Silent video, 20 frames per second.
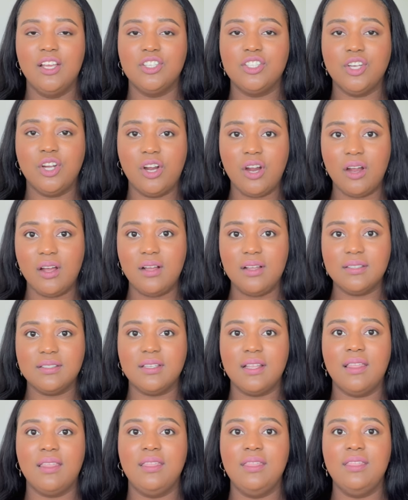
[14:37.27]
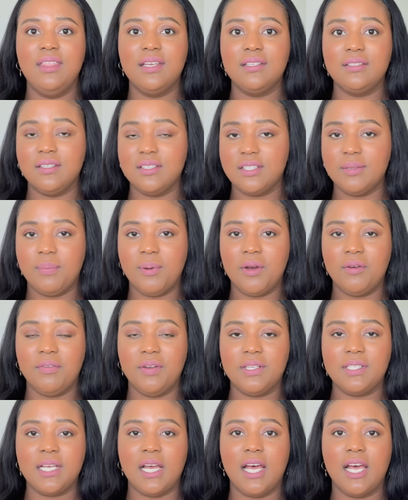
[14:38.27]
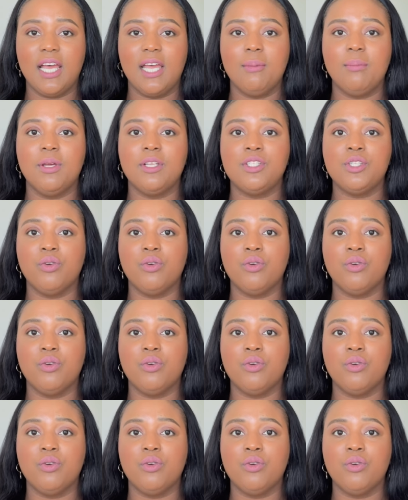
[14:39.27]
So girls, this is the perfect time